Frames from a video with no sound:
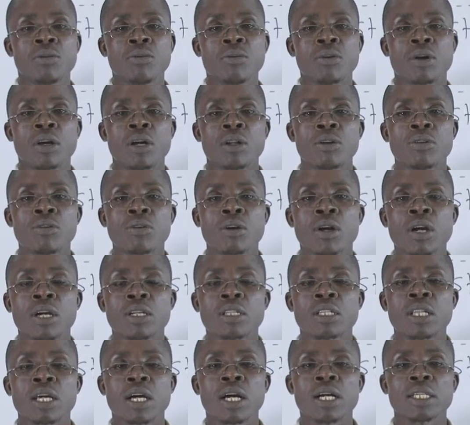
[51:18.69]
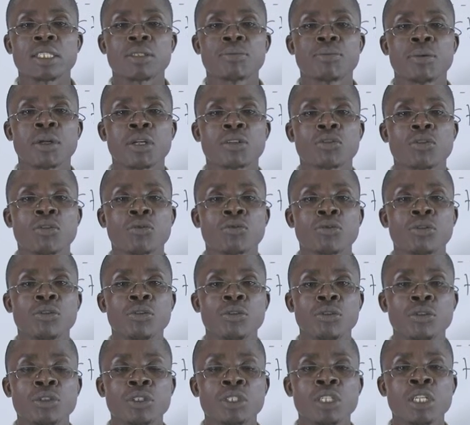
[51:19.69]
We can look at the aspect of
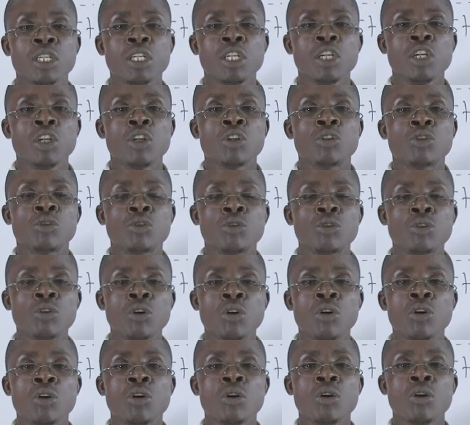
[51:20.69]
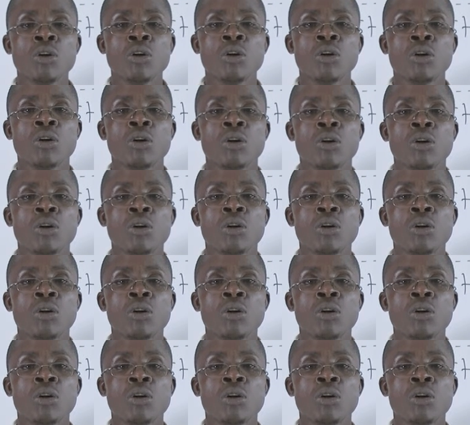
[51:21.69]
use to know